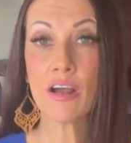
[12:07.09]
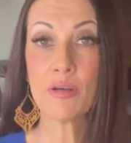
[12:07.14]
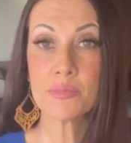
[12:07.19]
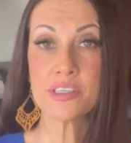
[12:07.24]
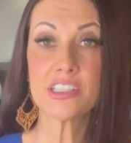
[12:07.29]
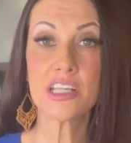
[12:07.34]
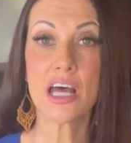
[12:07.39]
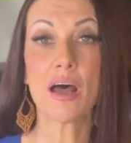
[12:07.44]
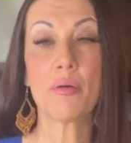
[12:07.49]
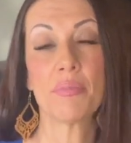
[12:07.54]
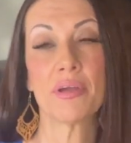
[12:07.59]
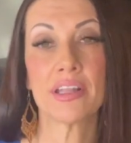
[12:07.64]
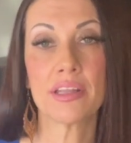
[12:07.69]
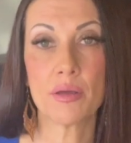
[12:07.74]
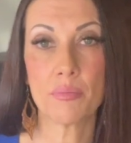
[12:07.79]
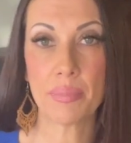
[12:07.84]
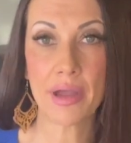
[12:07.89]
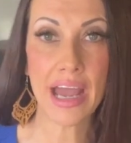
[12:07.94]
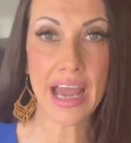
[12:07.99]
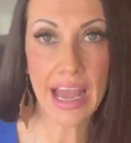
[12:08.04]
I'm stopping the
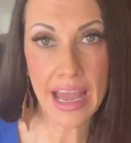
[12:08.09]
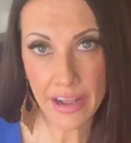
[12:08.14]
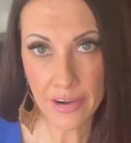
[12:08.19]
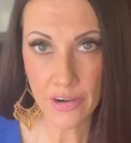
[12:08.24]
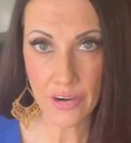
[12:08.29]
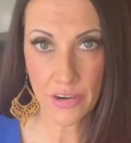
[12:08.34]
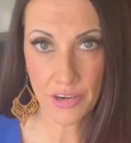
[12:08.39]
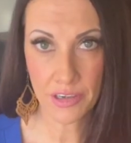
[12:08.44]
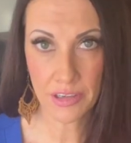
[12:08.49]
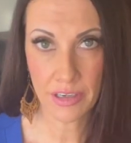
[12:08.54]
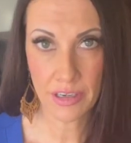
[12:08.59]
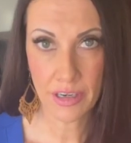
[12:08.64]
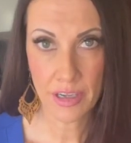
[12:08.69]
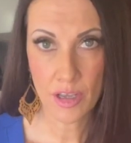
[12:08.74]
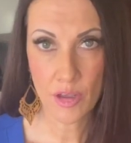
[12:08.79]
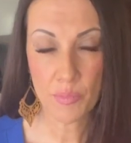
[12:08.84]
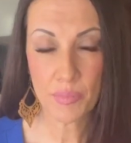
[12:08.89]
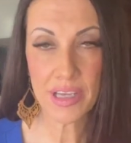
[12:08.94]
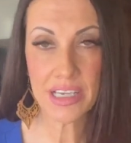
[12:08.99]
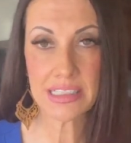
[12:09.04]
pattern
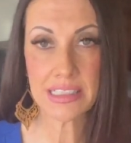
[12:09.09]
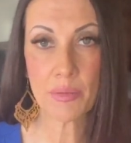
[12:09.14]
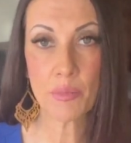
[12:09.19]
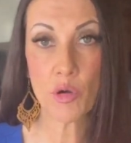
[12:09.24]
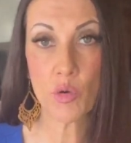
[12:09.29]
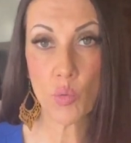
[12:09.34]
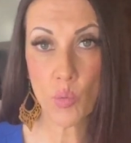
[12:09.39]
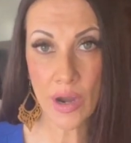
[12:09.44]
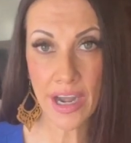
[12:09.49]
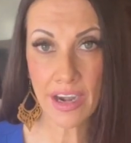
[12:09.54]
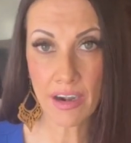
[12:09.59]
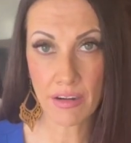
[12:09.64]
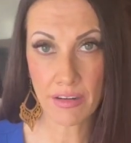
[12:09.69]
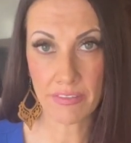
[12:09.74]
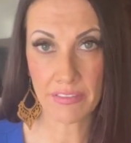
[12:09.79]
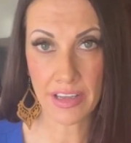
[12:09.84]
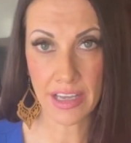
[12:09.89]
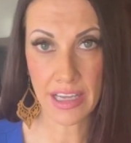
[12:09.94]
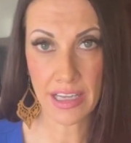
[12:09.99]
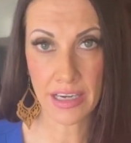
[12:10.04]
because I'm aware of
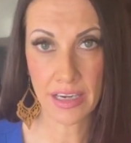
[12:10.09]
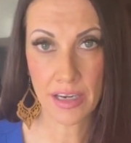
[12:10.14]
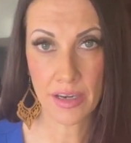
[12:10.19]
it.